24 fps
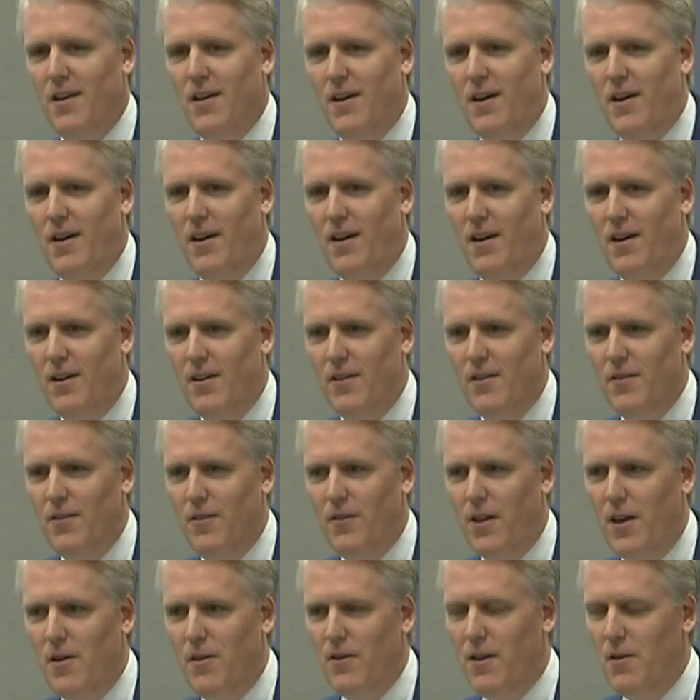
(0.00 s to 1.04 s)
Uh,
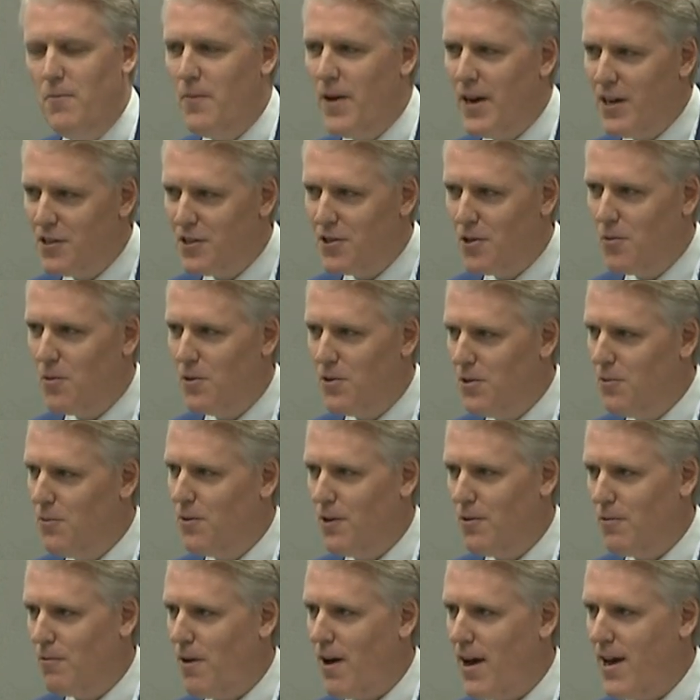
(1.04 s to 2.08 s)
they, they make sure we're
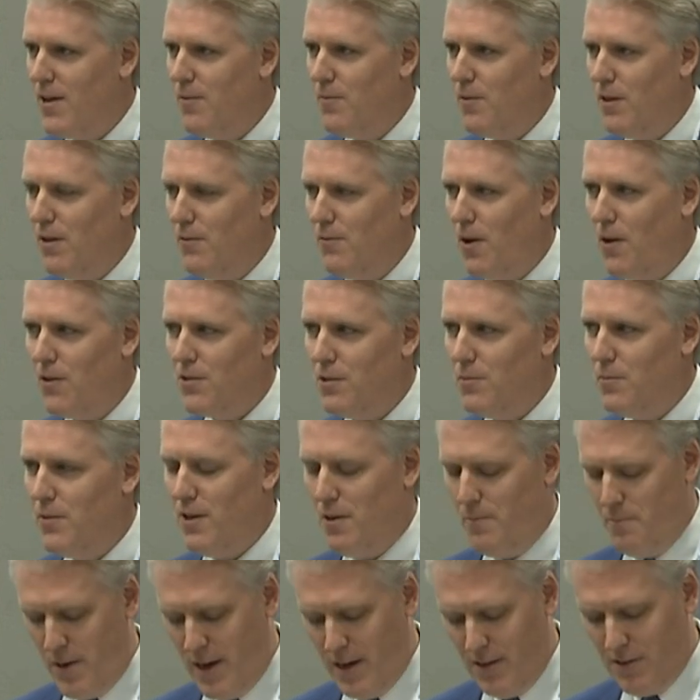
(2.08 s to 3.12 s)
doing it right, but they've also
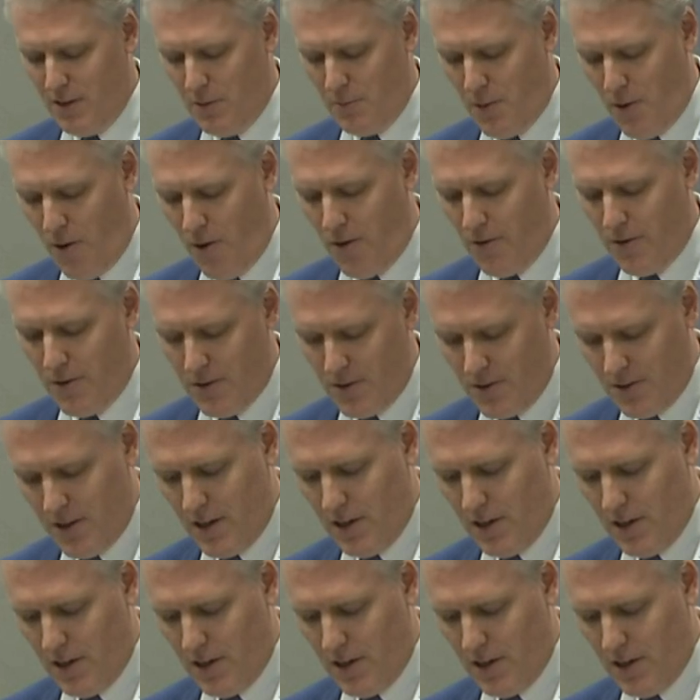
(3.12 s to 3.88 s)
been amazing partners.